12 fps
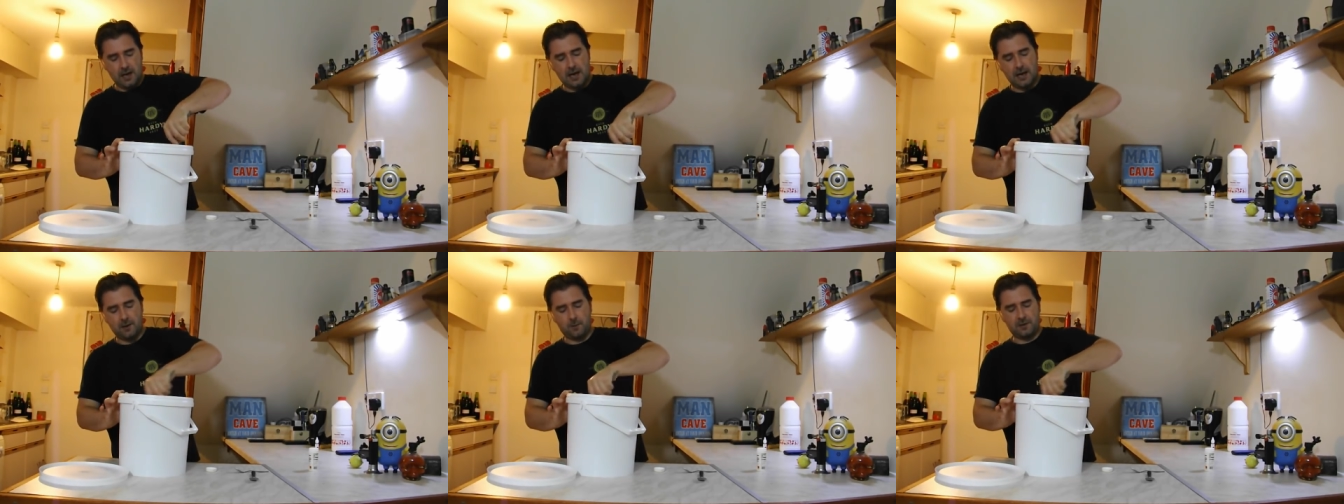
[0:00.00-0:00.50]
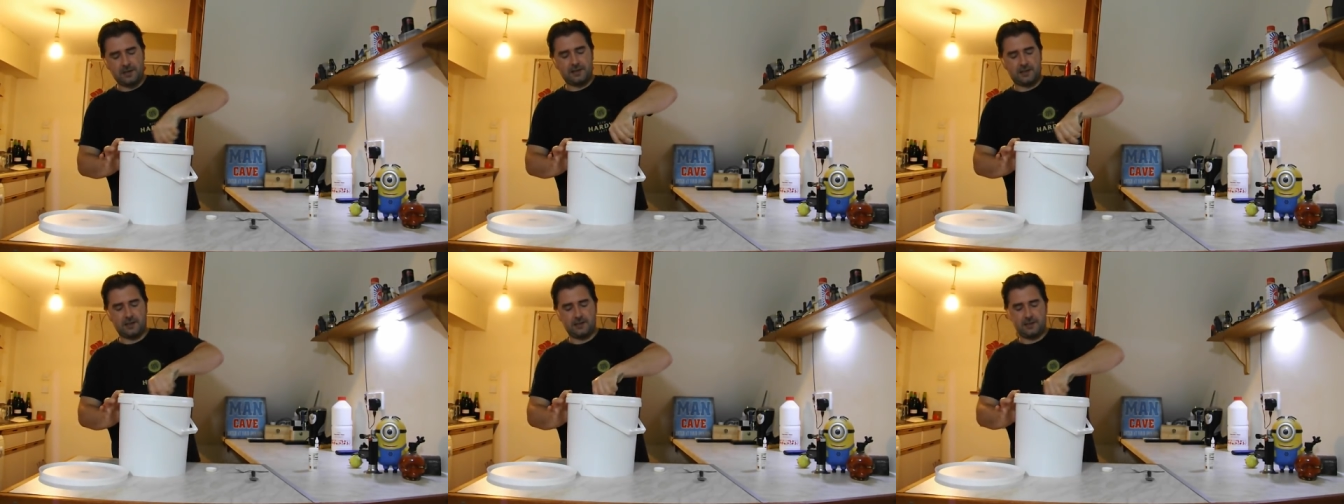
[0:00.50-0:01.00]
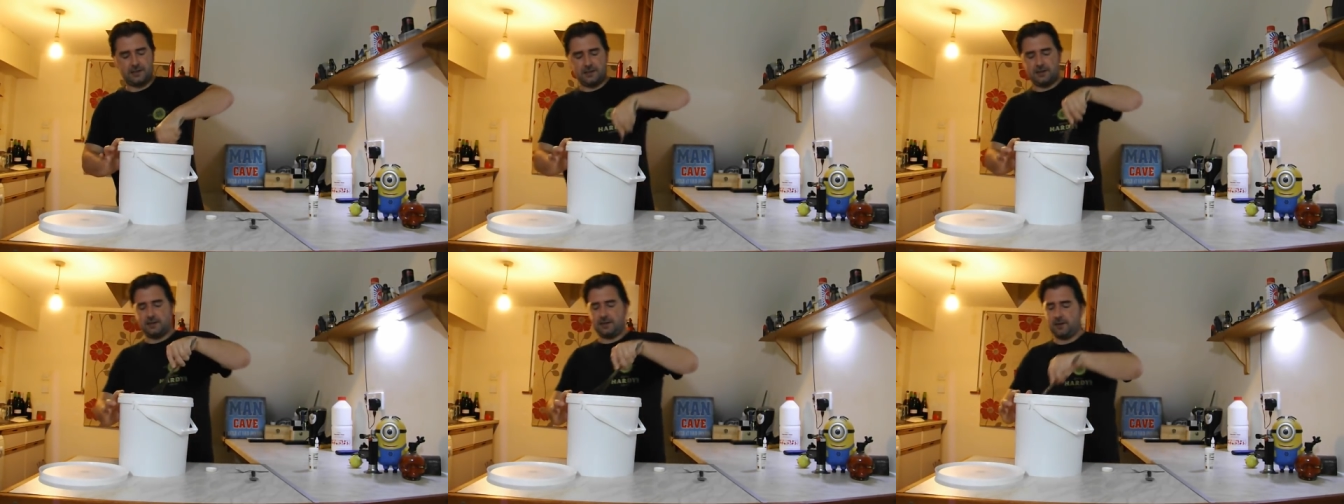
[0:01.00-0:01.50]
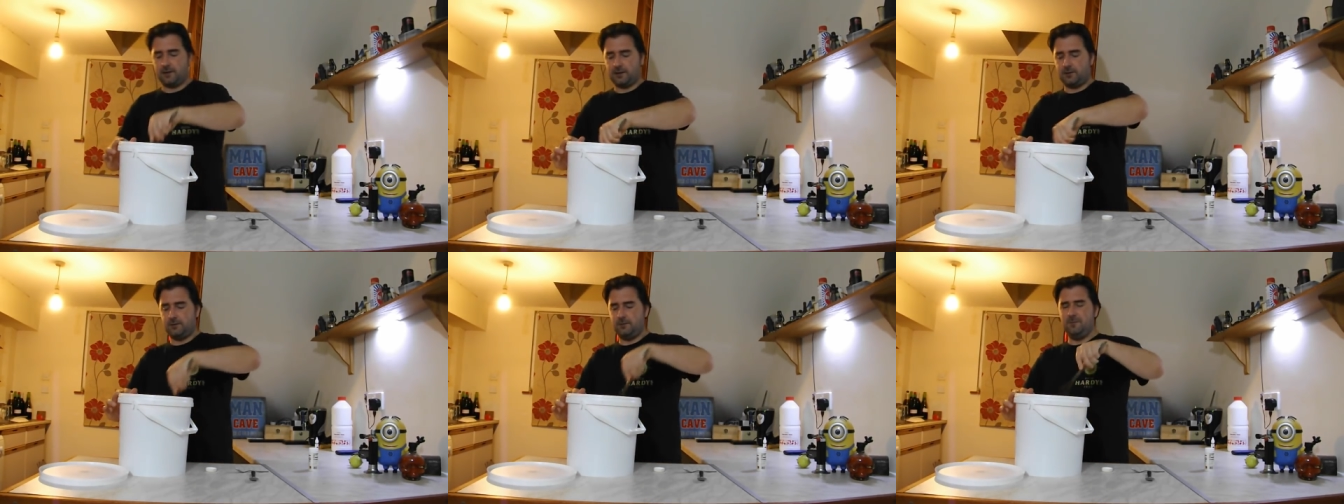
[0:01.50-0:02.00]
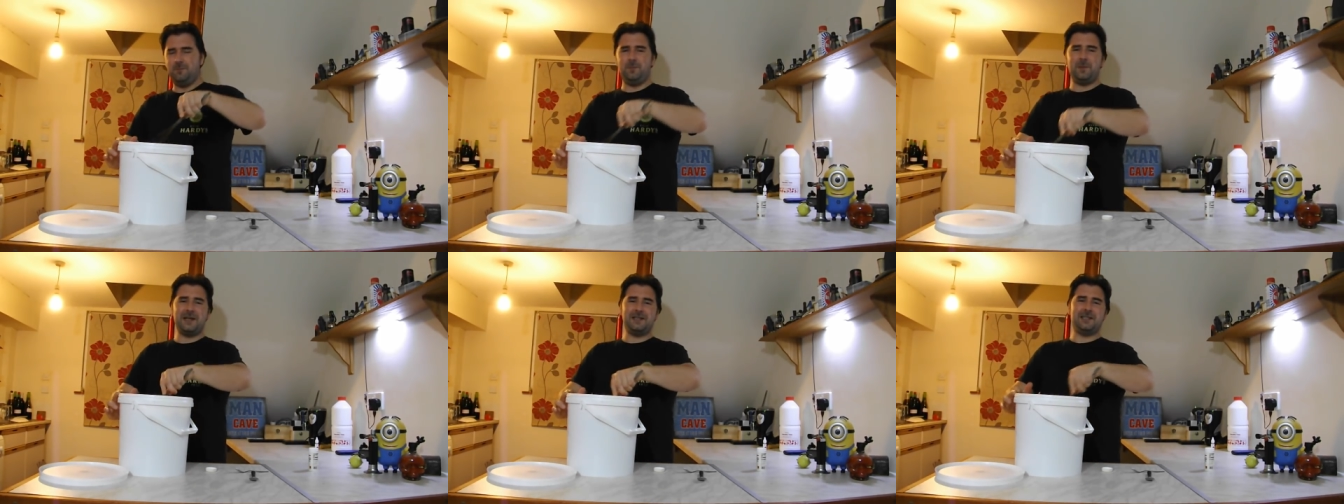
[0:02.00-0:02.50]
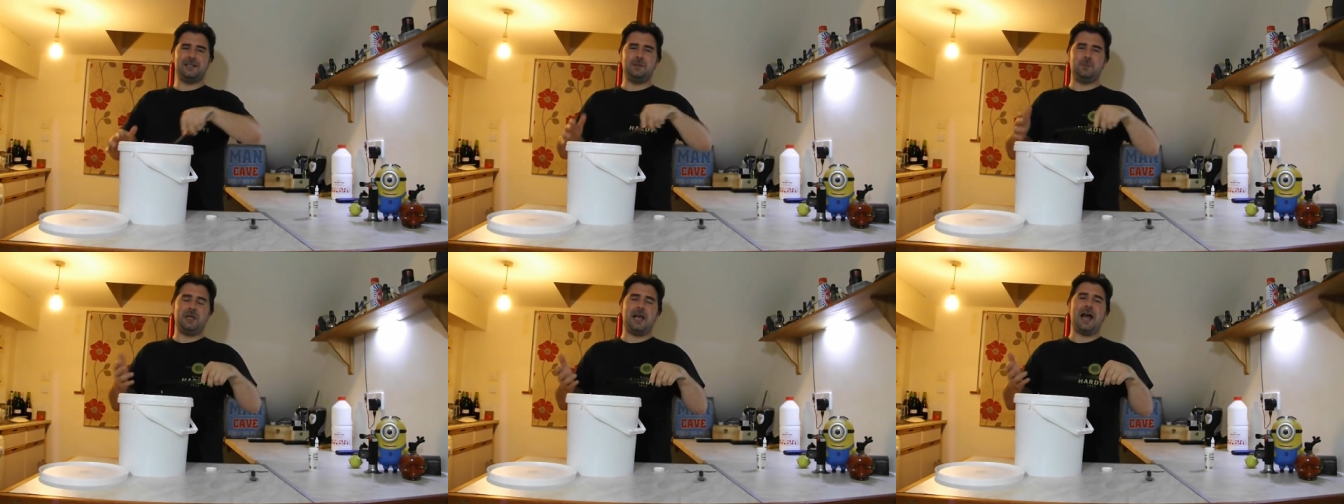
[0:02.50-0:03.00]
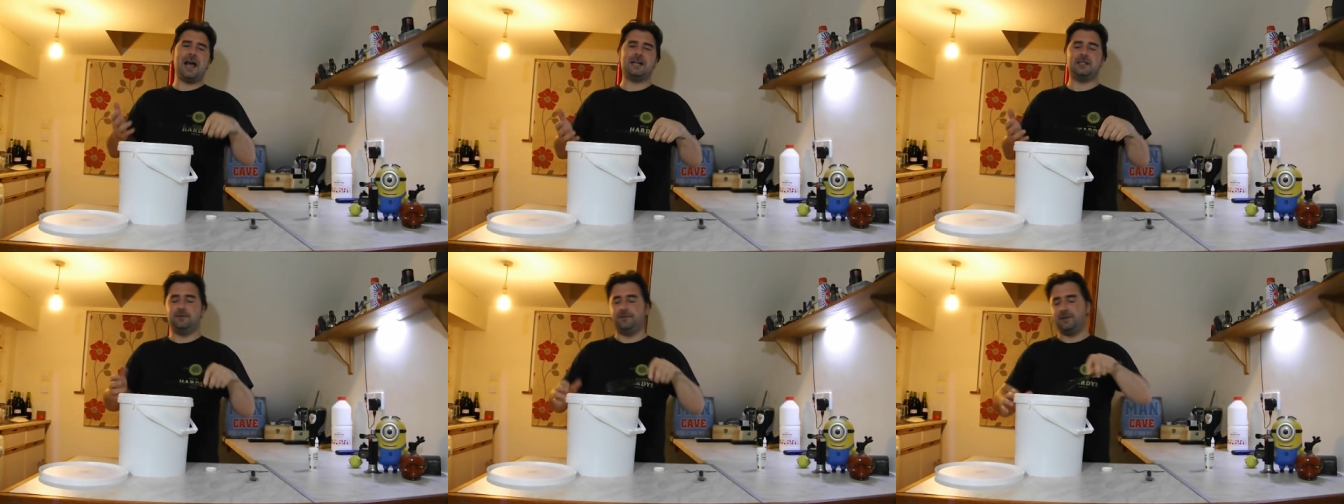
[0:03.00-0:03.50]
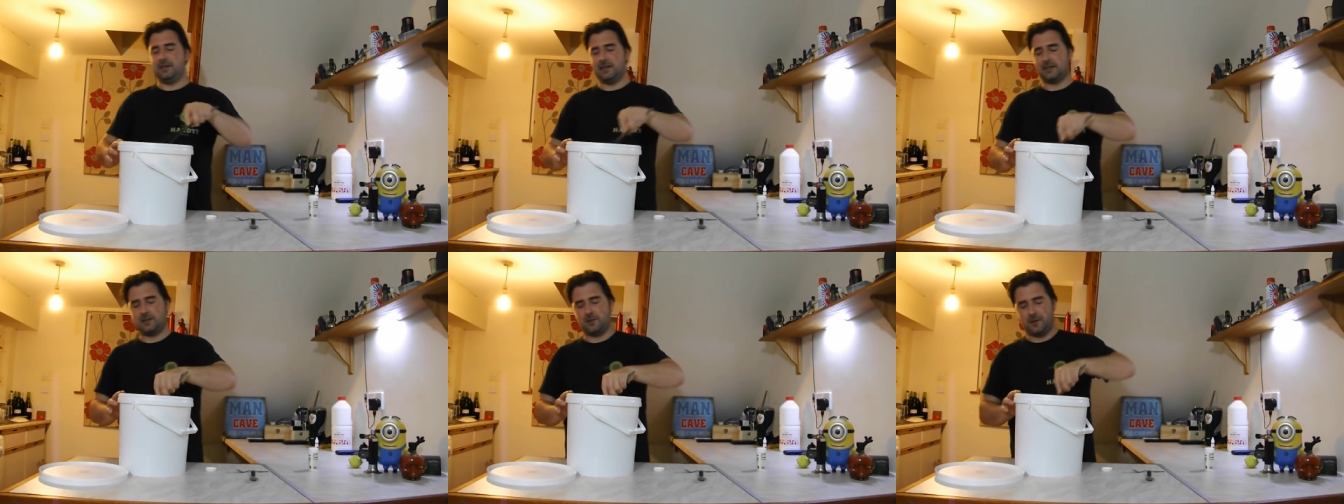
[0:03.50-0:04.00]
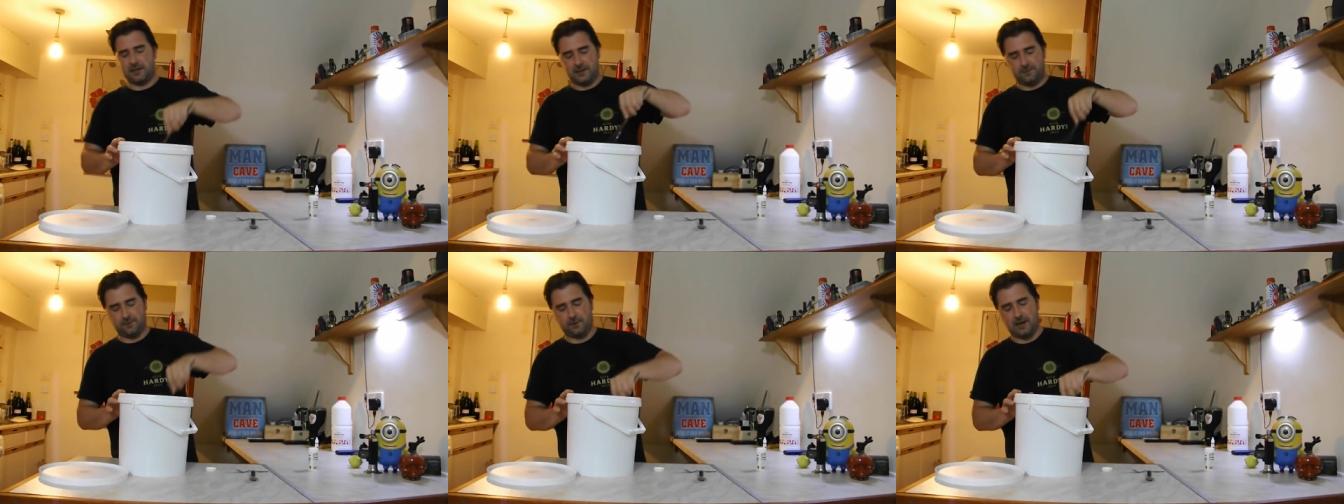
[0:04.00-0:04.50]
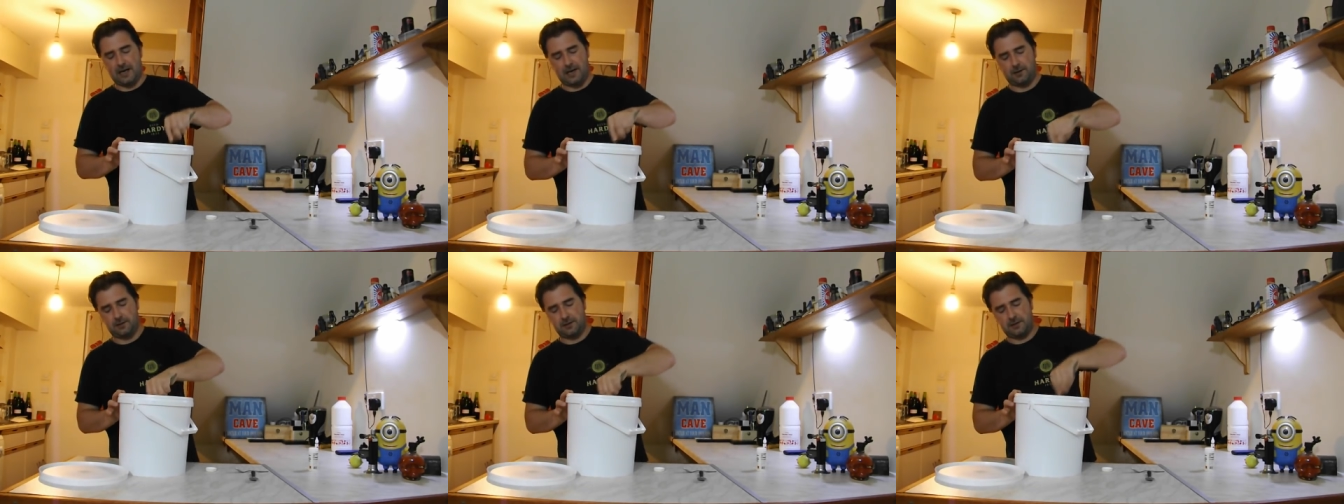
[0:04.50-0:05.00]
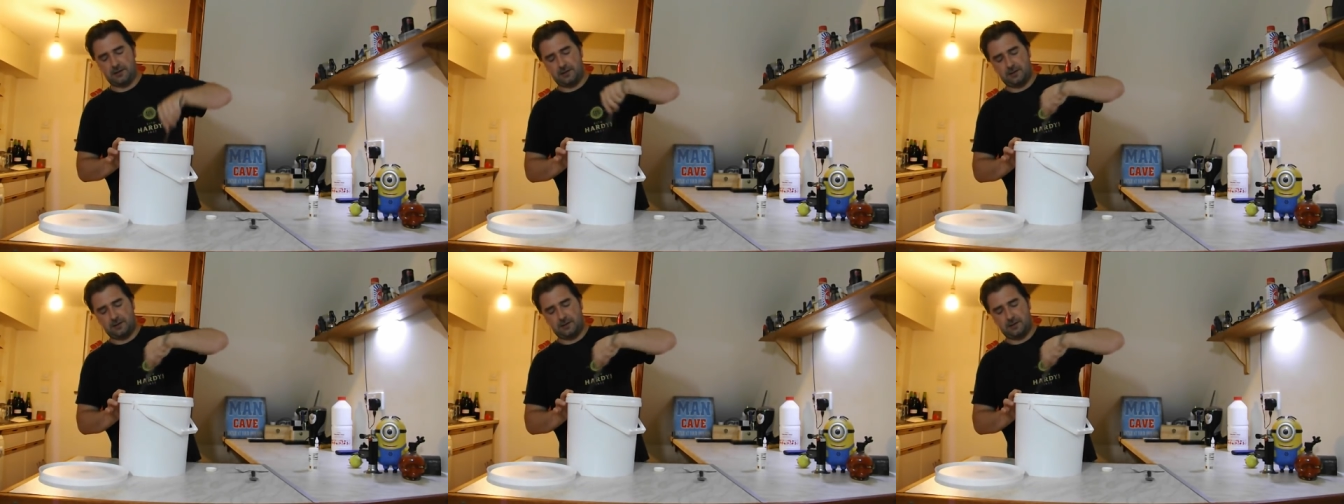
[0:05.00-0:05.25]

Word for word: And what that does is it's going to basically be active for the next twenty-four hours.